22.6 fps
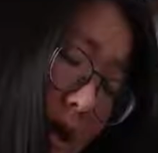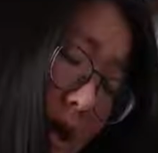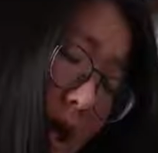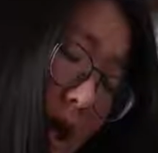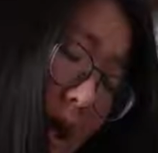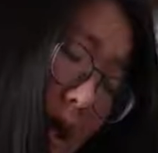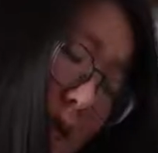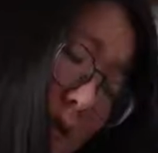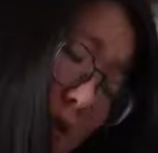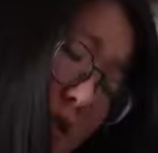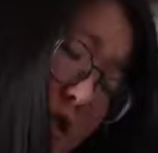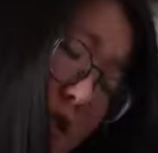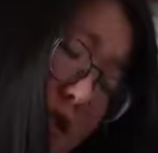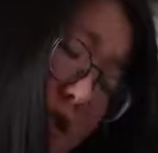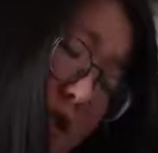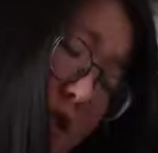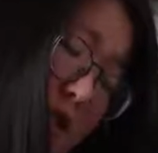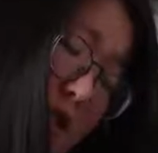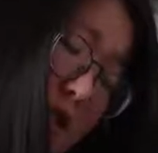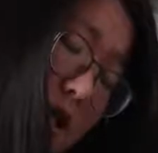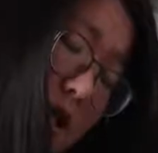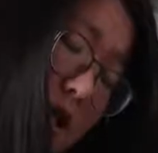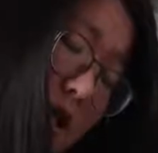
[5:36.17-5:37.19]
I
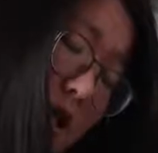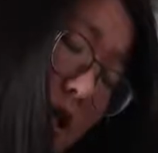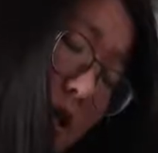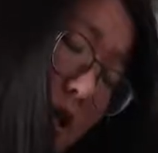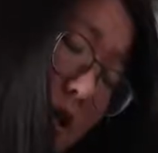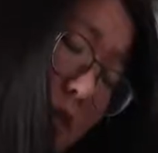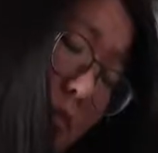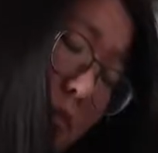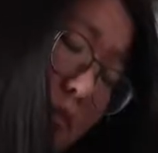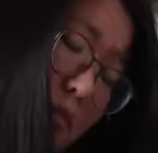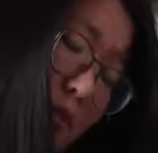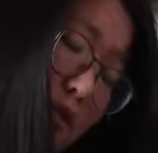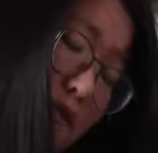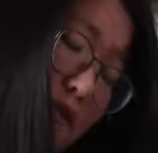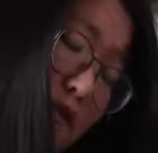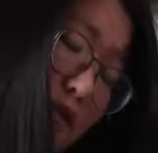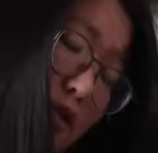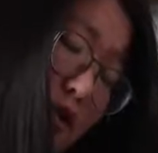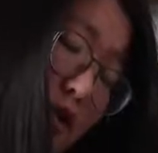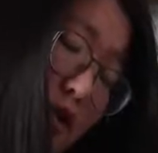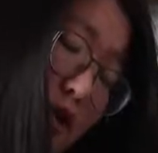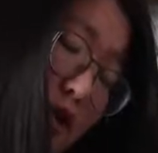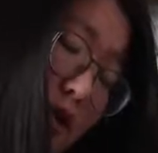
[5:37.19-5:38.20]
personally
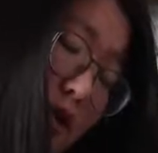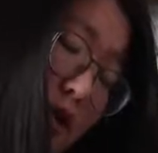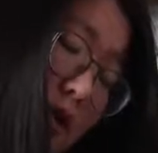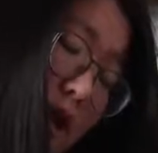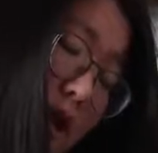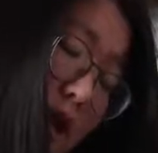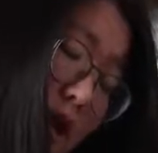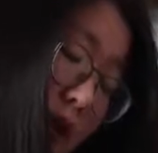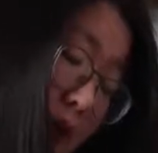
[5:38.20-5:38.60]
prefer,